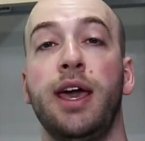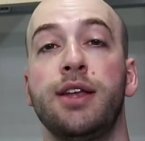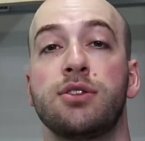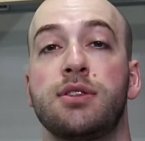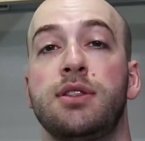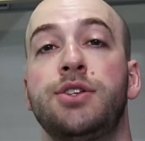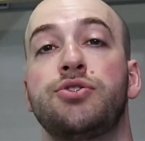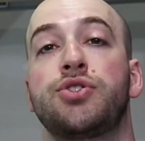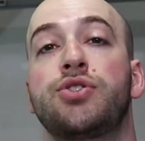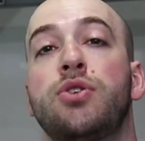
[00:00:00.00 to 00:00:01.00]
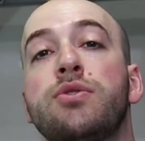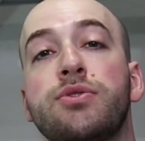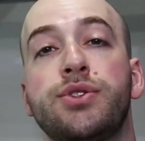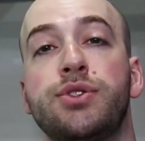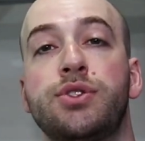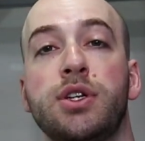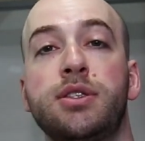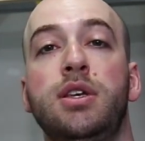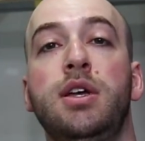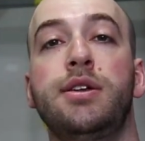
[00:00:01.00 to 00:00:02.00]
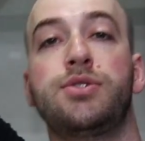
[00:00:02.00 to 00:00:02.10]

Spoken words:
and just let your shoulders just